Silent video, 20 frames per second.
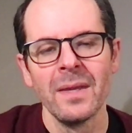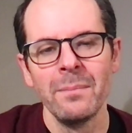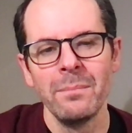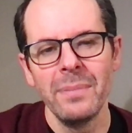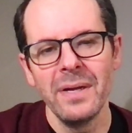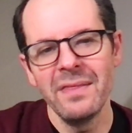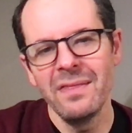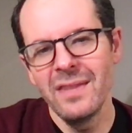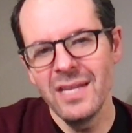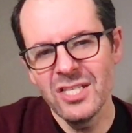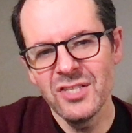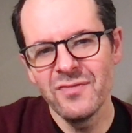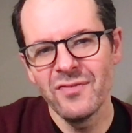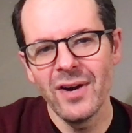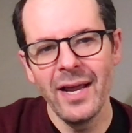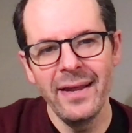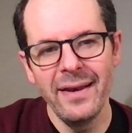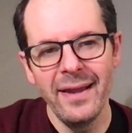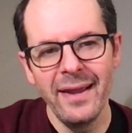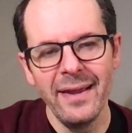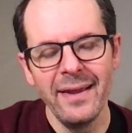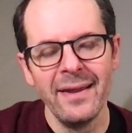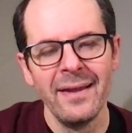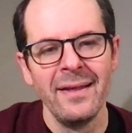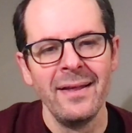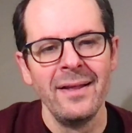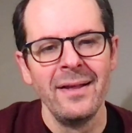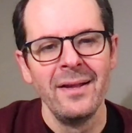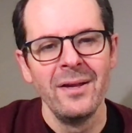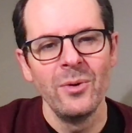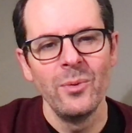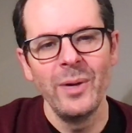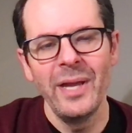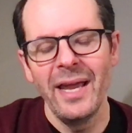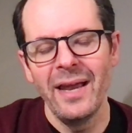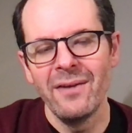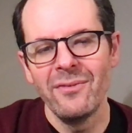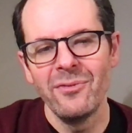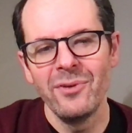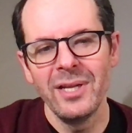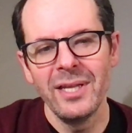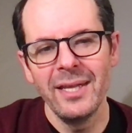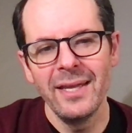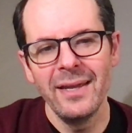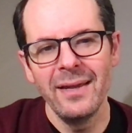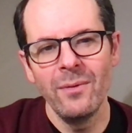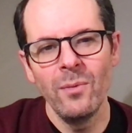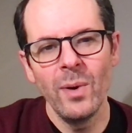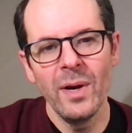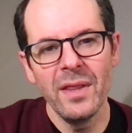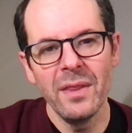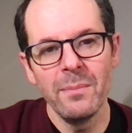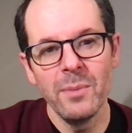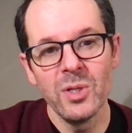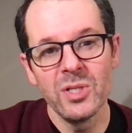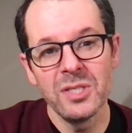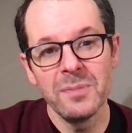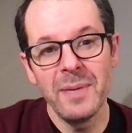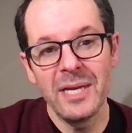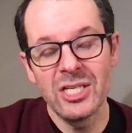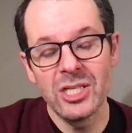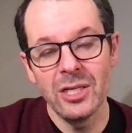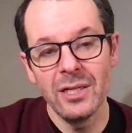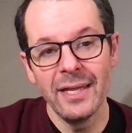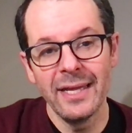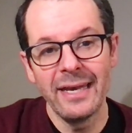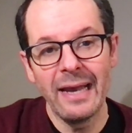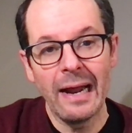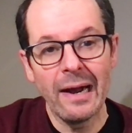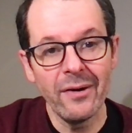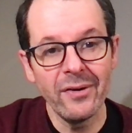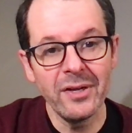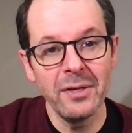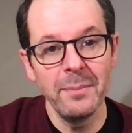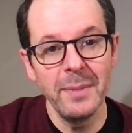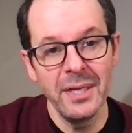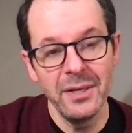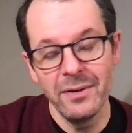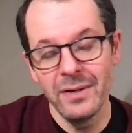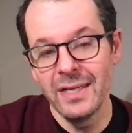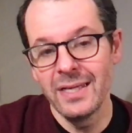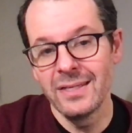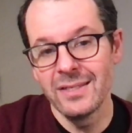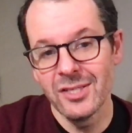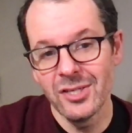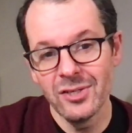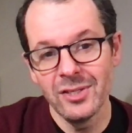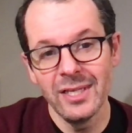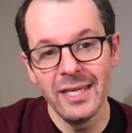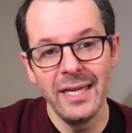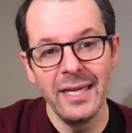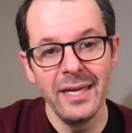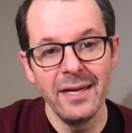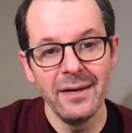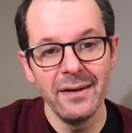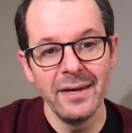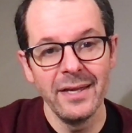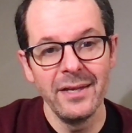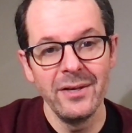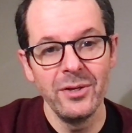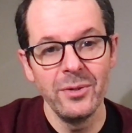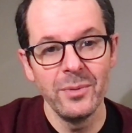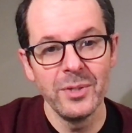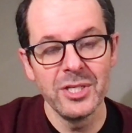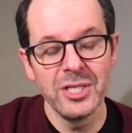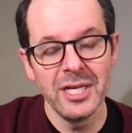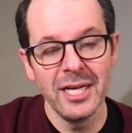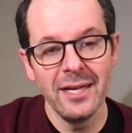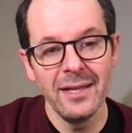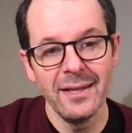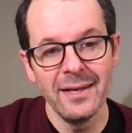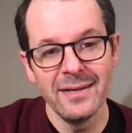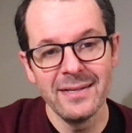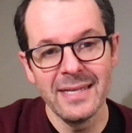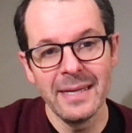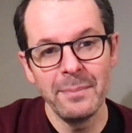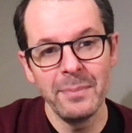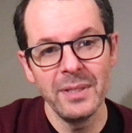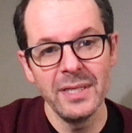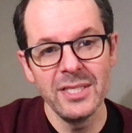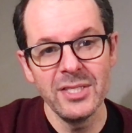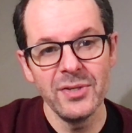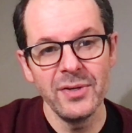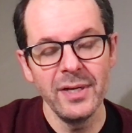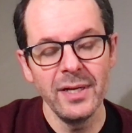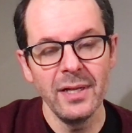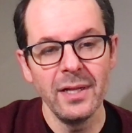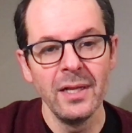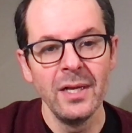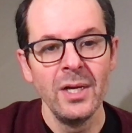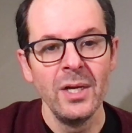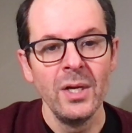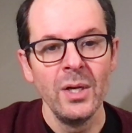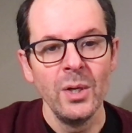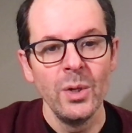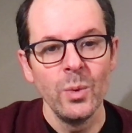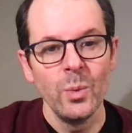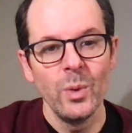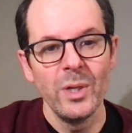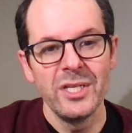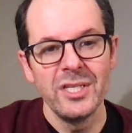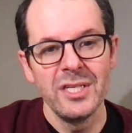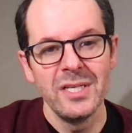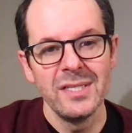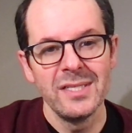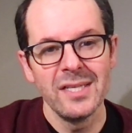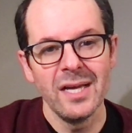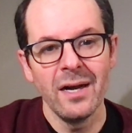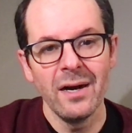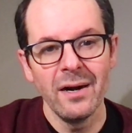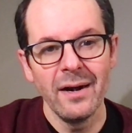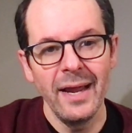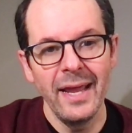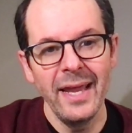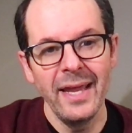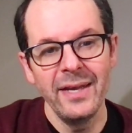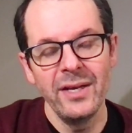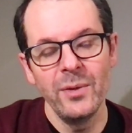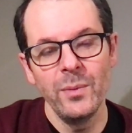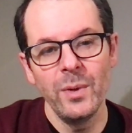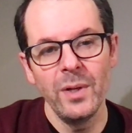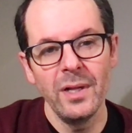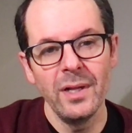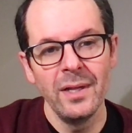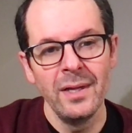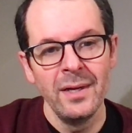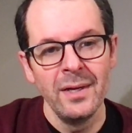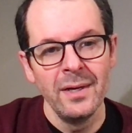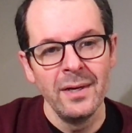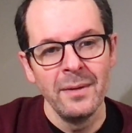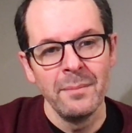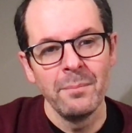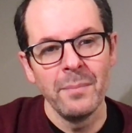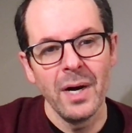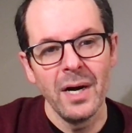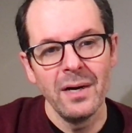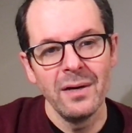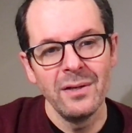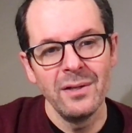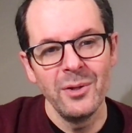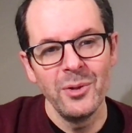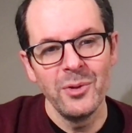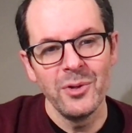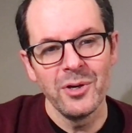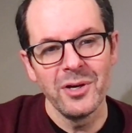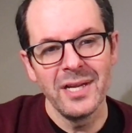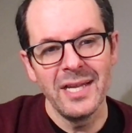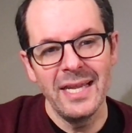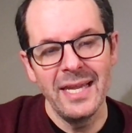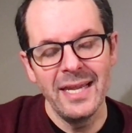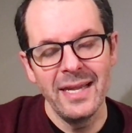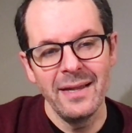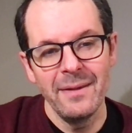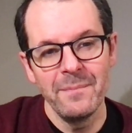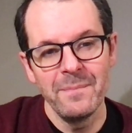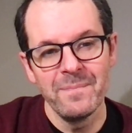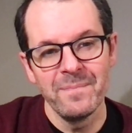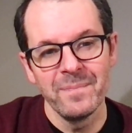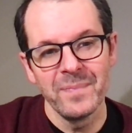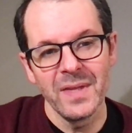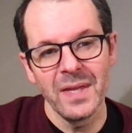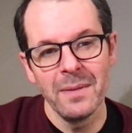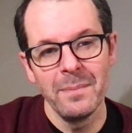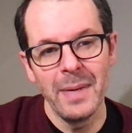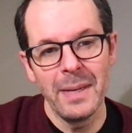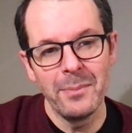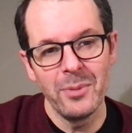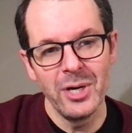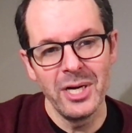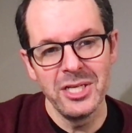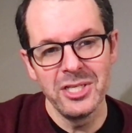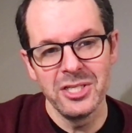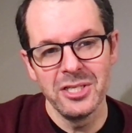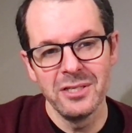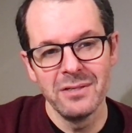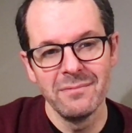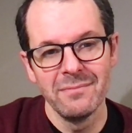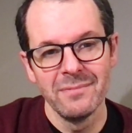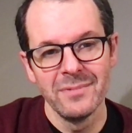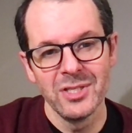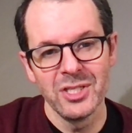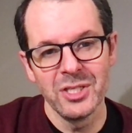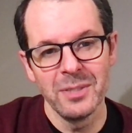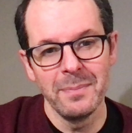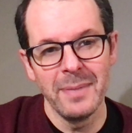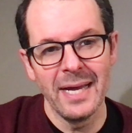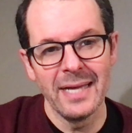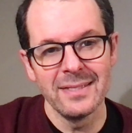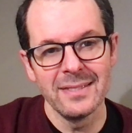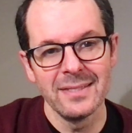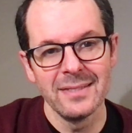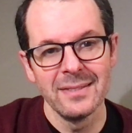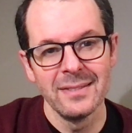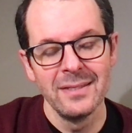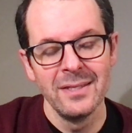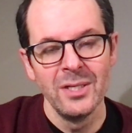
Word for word: But this Friday, we have really one of the most special in our community, certainly here in New Rochelle and at Temple Israel, which is our annual Martin Luther King commemoration Shabbat.